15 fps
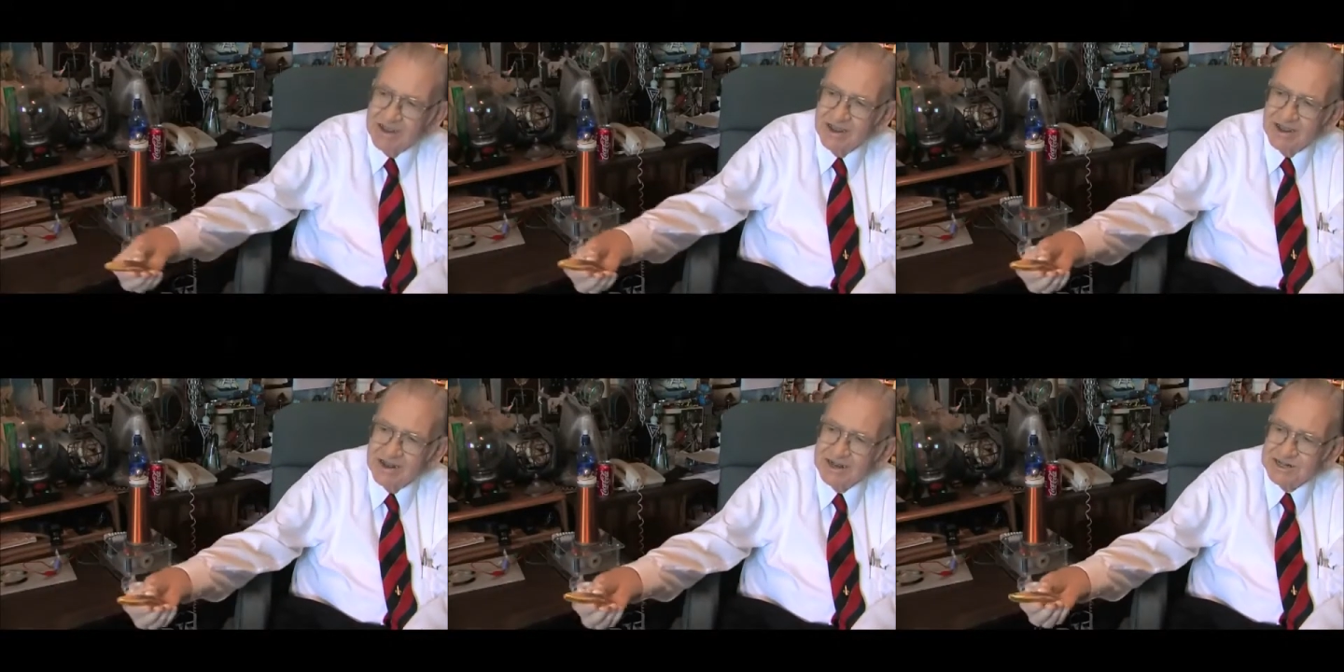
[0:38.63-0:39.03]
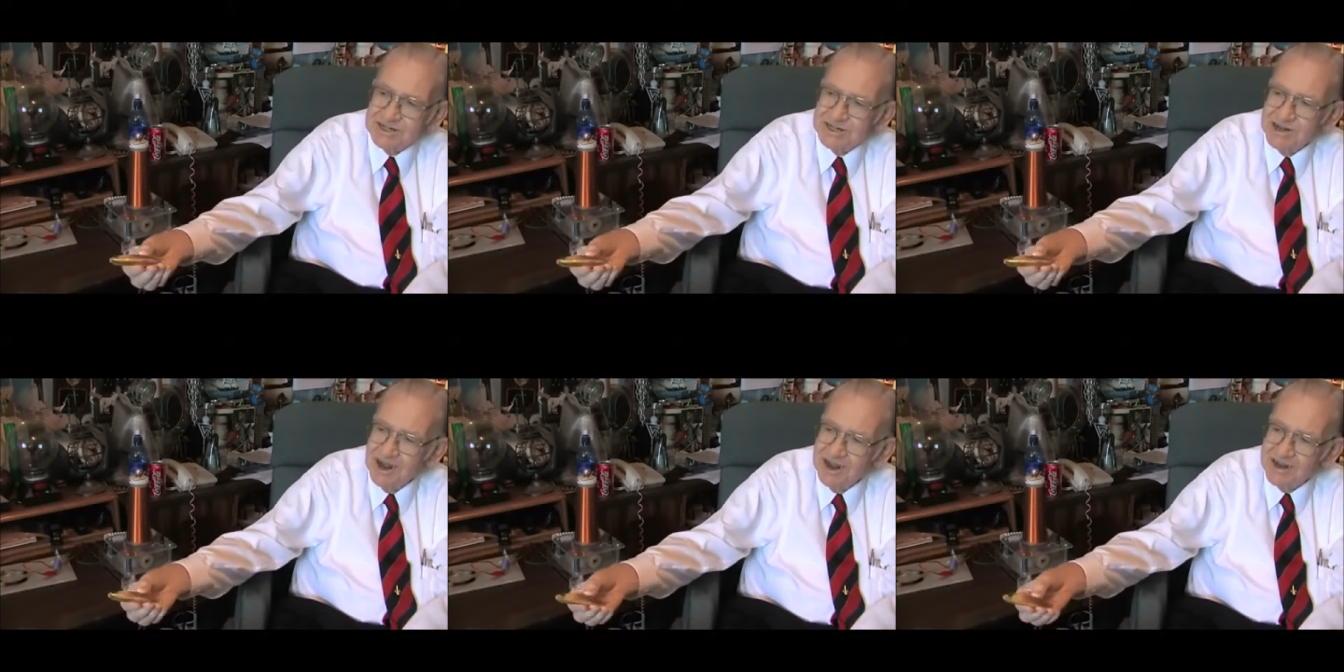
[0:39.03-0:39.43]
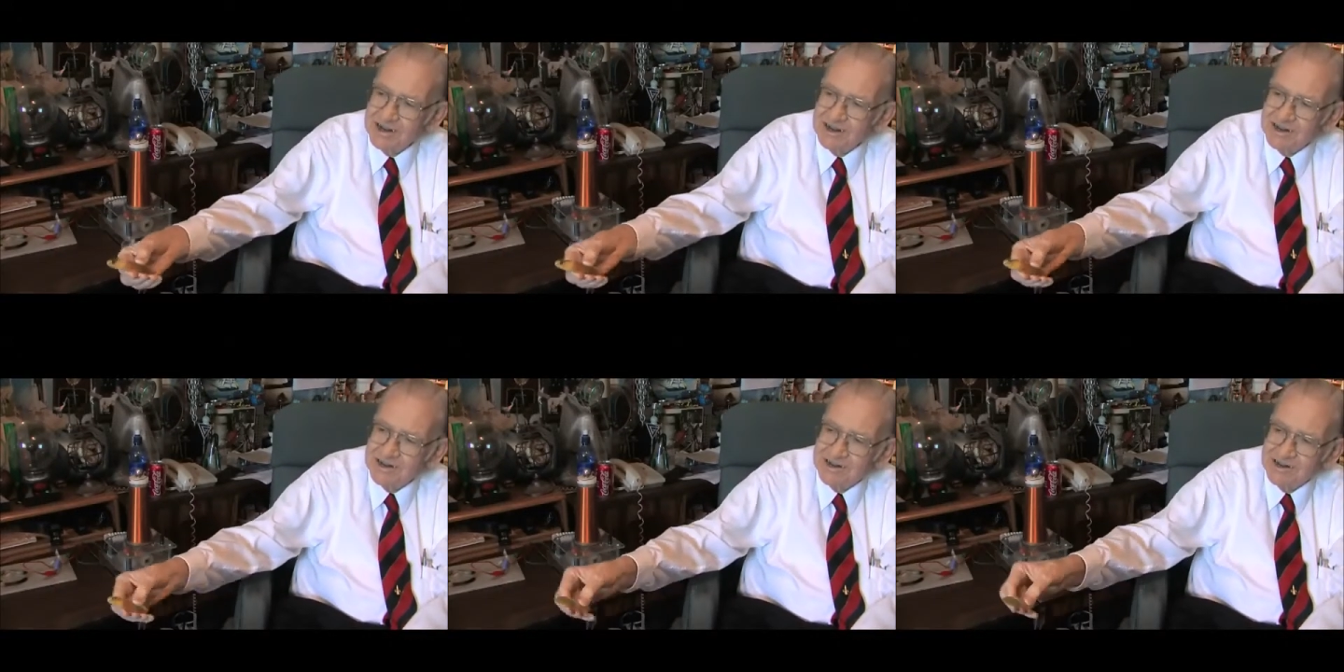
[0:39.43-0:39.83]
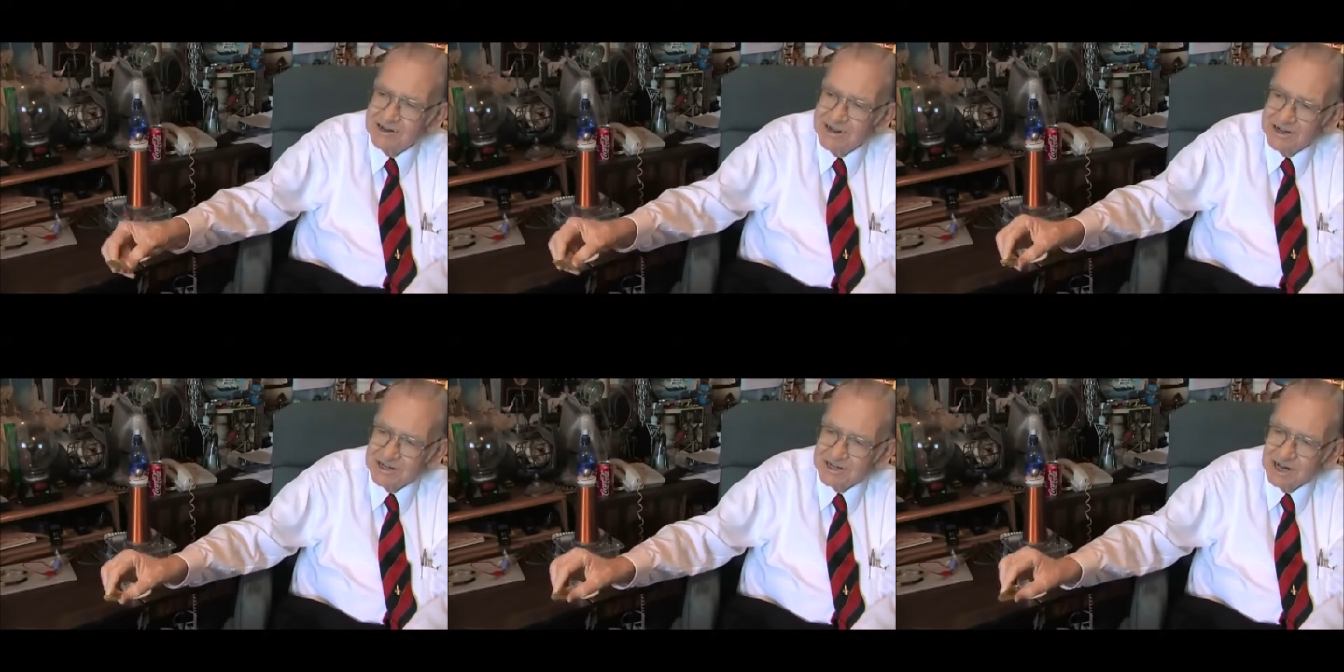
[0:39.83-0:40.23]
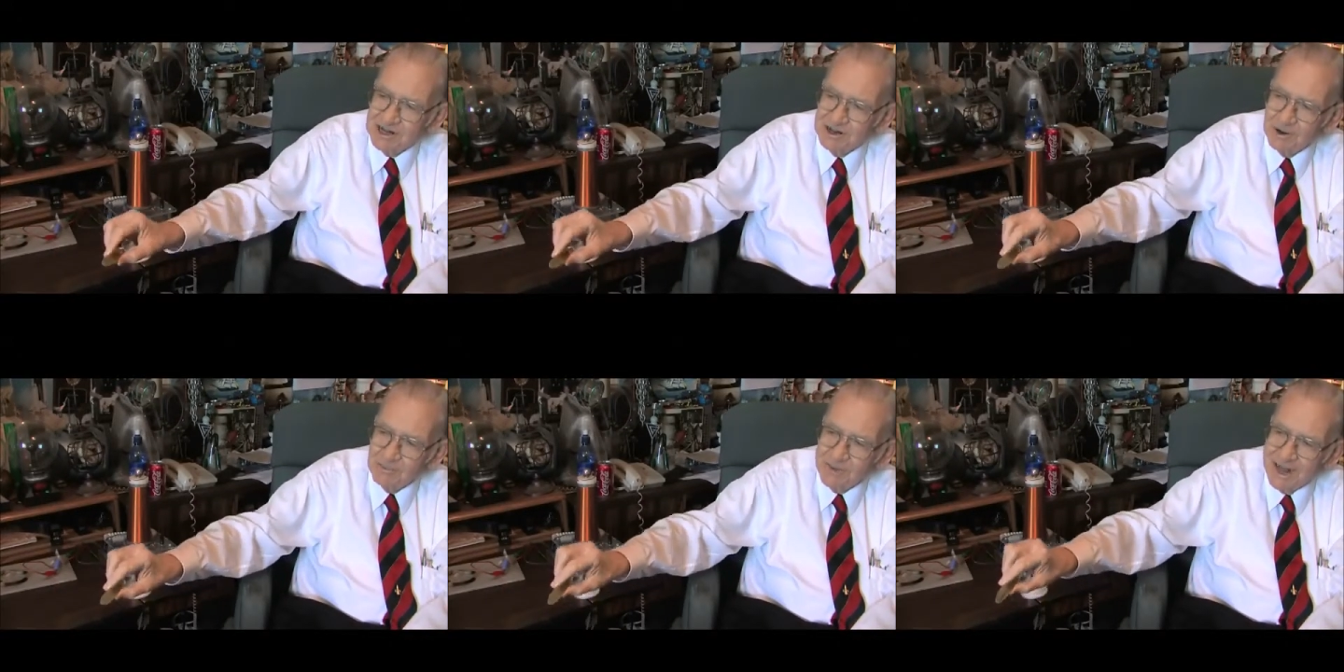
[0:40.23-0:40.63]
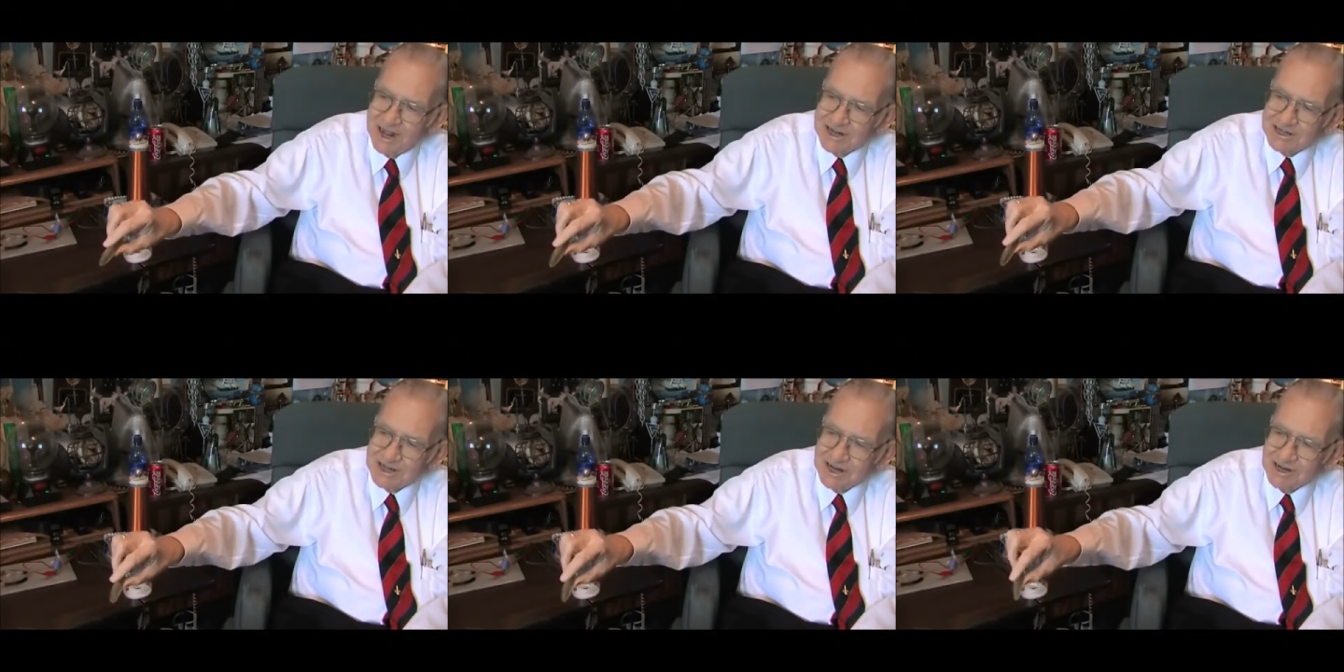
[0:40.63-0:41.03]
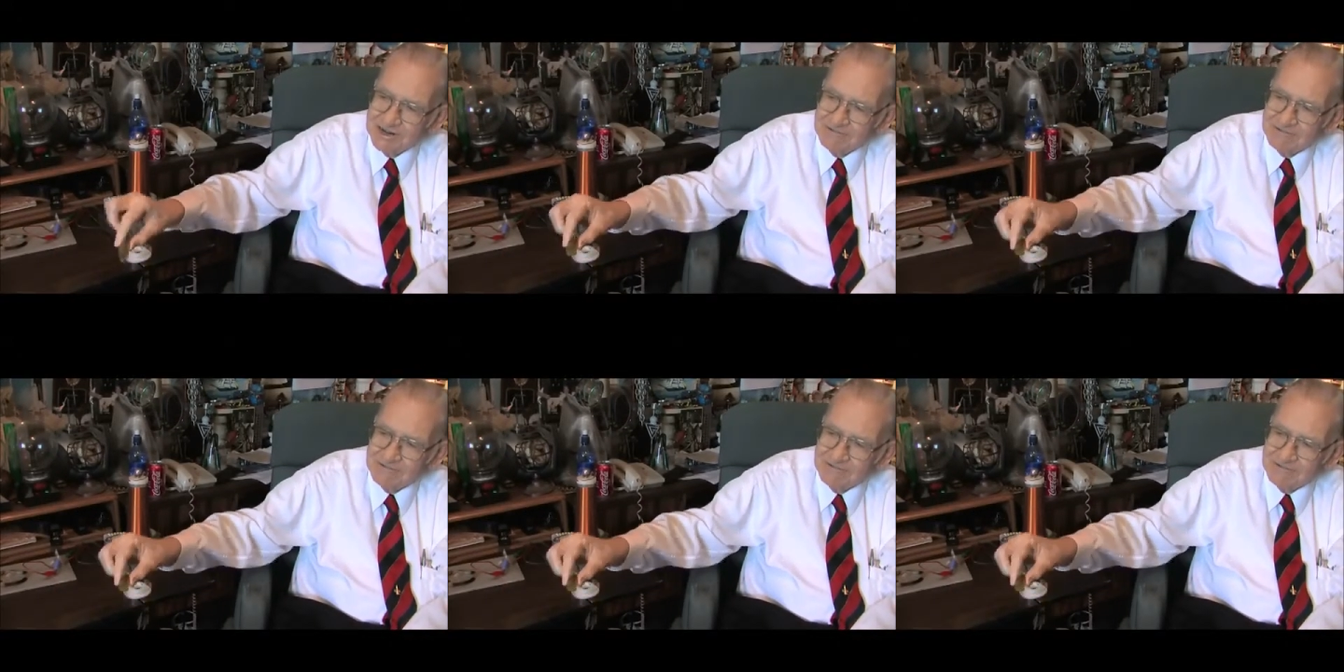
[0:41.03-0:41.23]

It is not it's clear plastic,